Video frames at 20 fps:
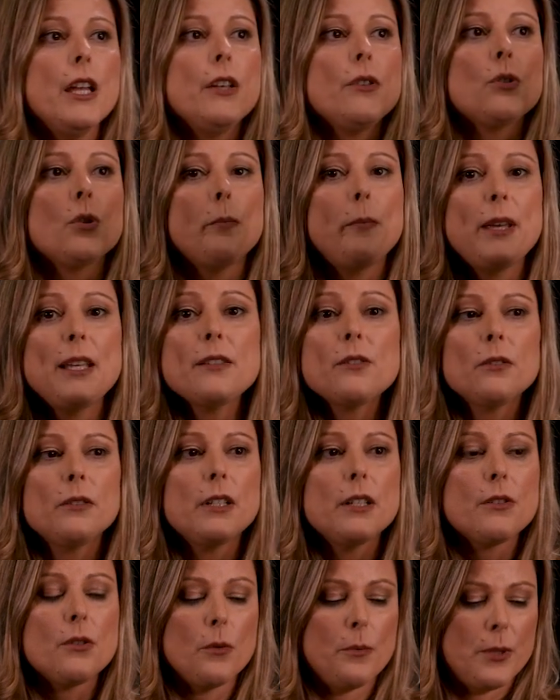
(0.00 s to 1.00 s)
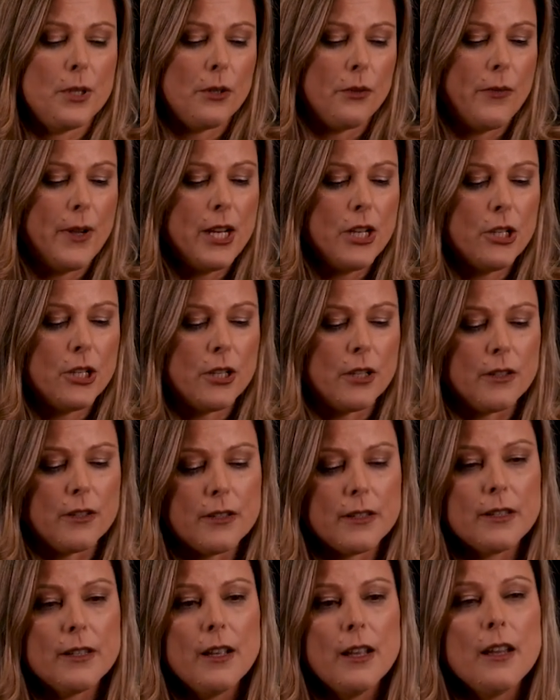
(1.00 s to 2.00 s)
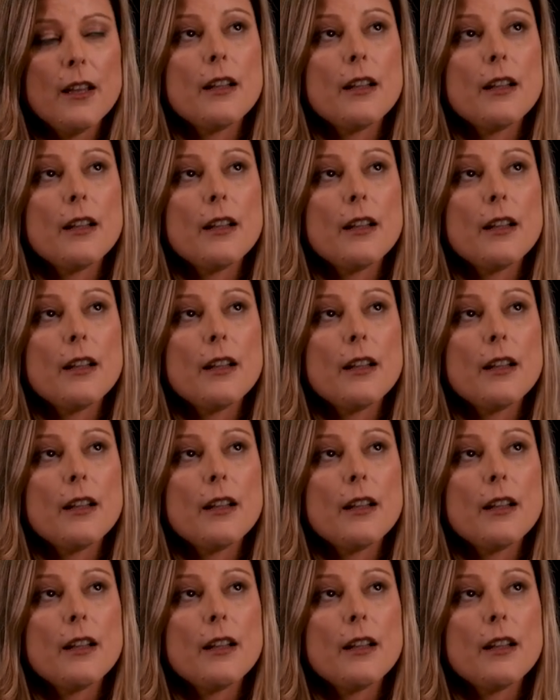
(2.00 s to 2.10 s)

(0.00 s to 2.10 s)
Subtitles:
So based on these observations,